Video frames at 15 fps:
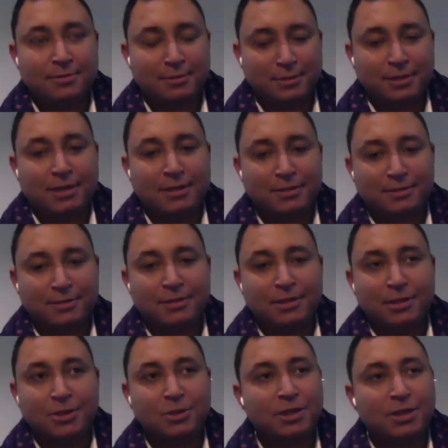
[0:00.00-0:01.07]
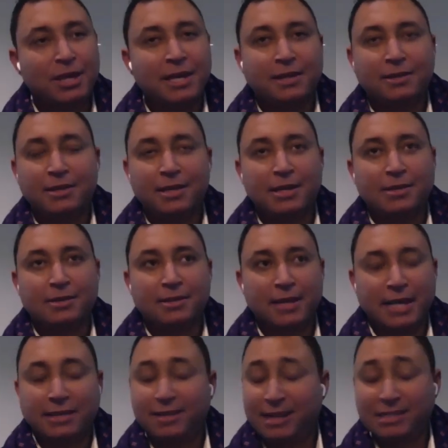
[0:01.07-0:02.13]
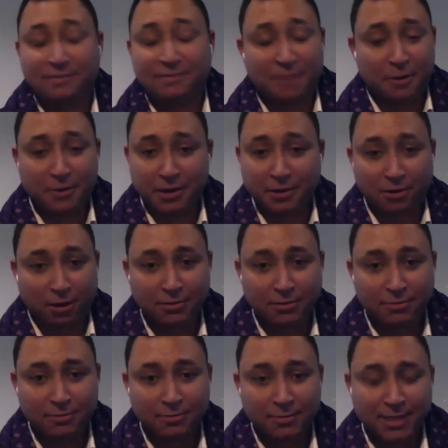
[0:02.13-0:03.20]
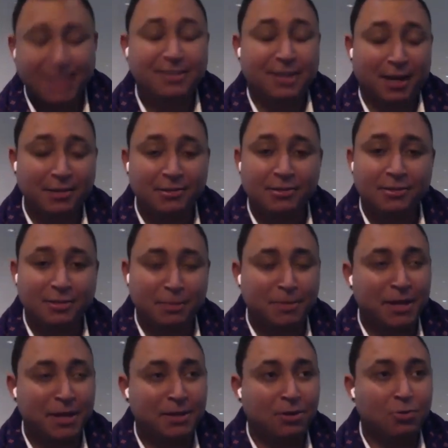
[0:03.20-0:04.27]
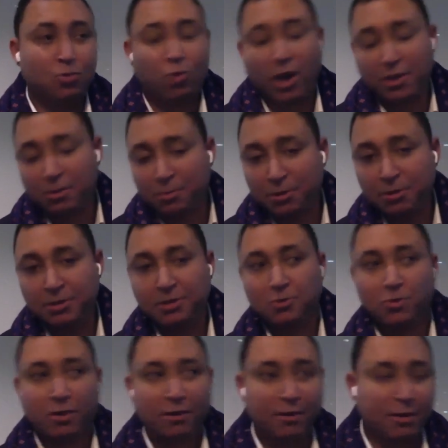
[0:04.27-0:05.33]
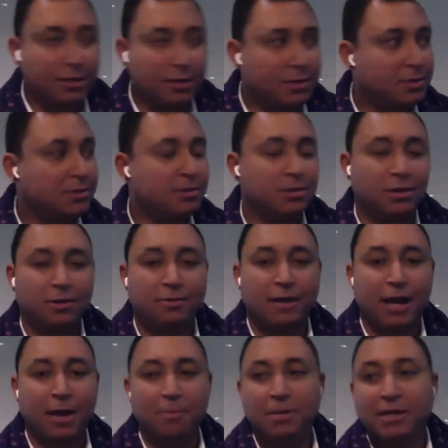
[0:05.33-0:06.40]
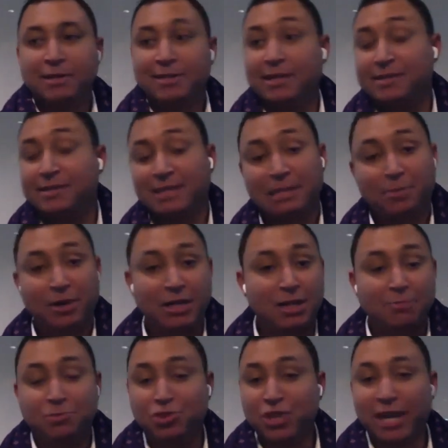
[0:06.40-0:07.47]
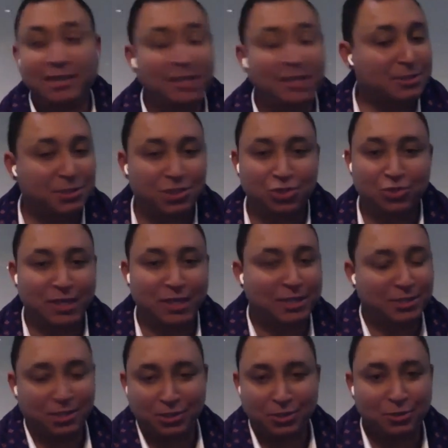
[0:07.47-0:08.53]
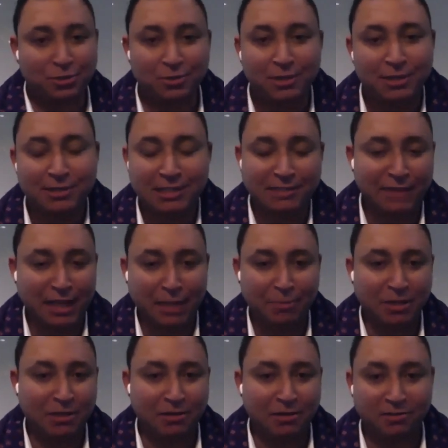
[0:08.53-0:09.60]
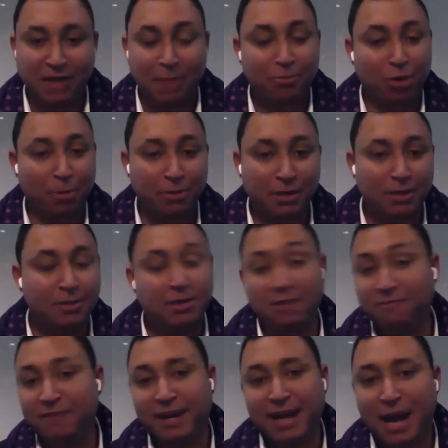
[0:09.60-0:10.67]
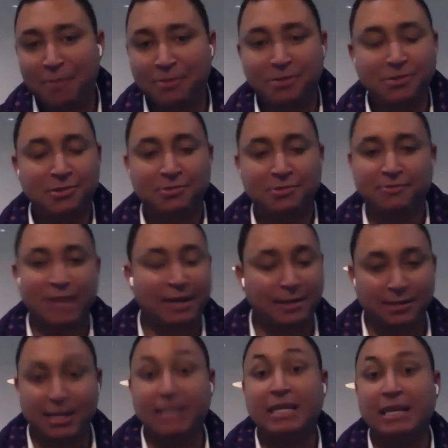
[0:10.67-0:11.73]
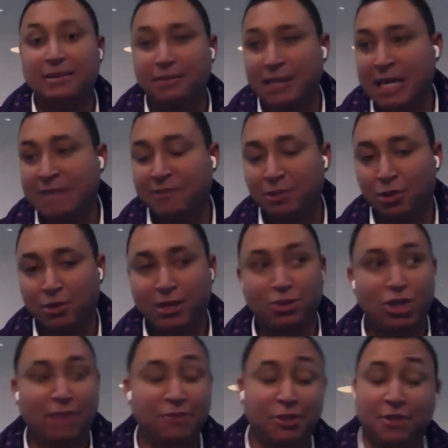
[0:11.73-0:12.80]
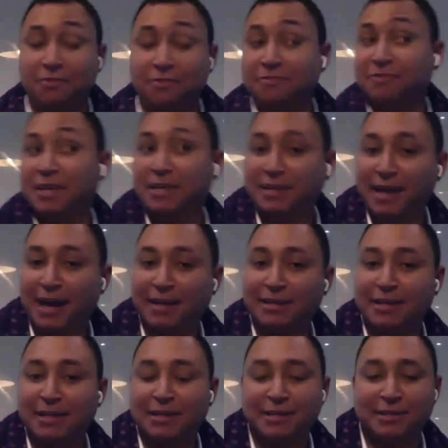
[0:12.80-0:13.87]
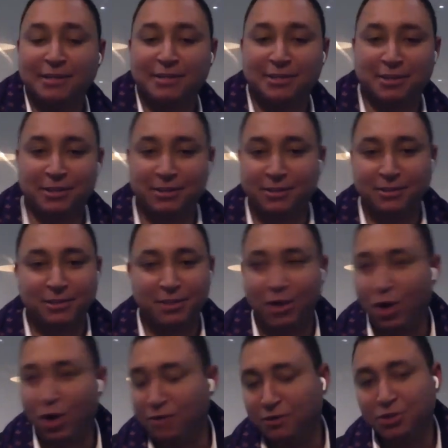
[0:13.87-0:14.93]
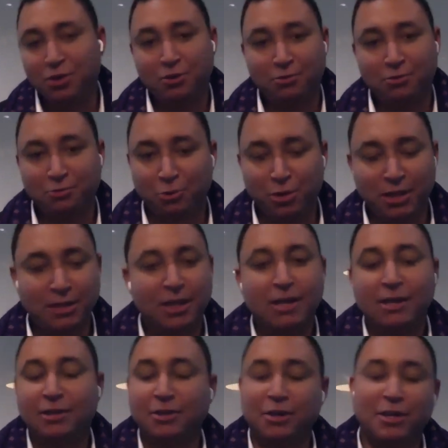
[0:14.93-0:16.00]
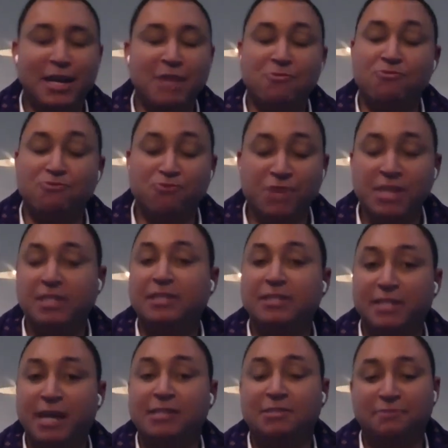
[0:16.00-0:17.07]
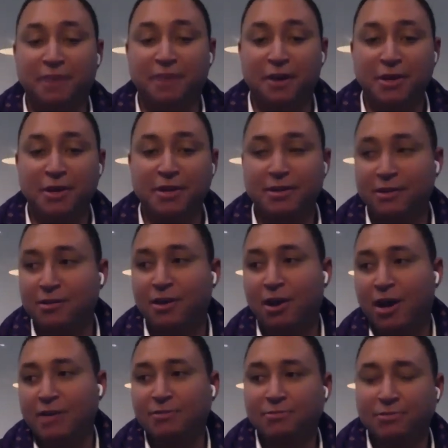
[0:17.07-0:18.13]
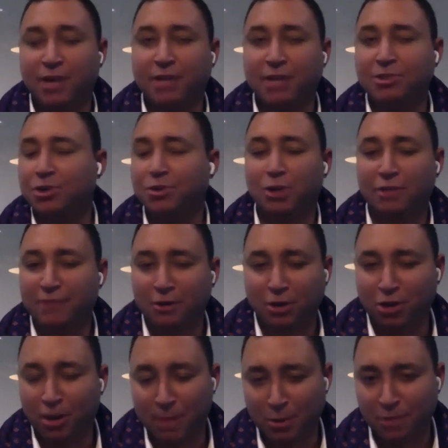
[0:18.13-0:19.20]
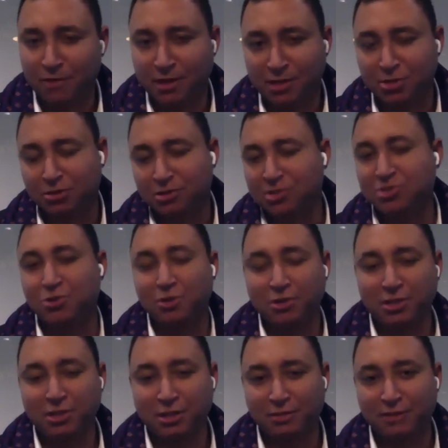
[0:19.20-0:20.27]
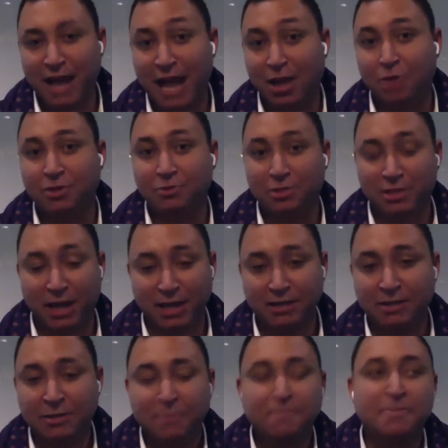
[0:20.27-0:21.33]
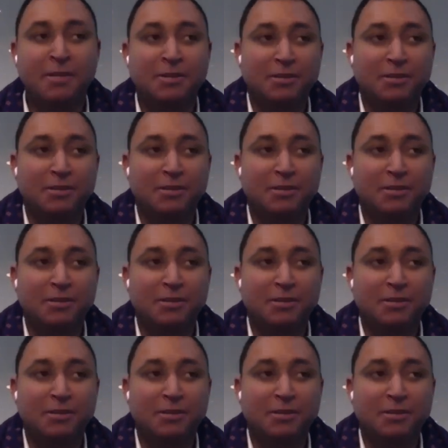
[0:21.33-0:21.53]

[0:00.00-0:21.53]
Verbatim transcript: Yeah. Look, it, it, it does vary a lot. Mm. It does, depending on what you're building, where it is, you know. Um, does anybody object the street to you developing that property? You know, if that happens, that can take e even longer. Do you have to go to V CAT mm. to, you know, overturn a ruling? You know, it really does vary. And I, I don't know if I could comment with any sort of certainty of how long it would take. Mm.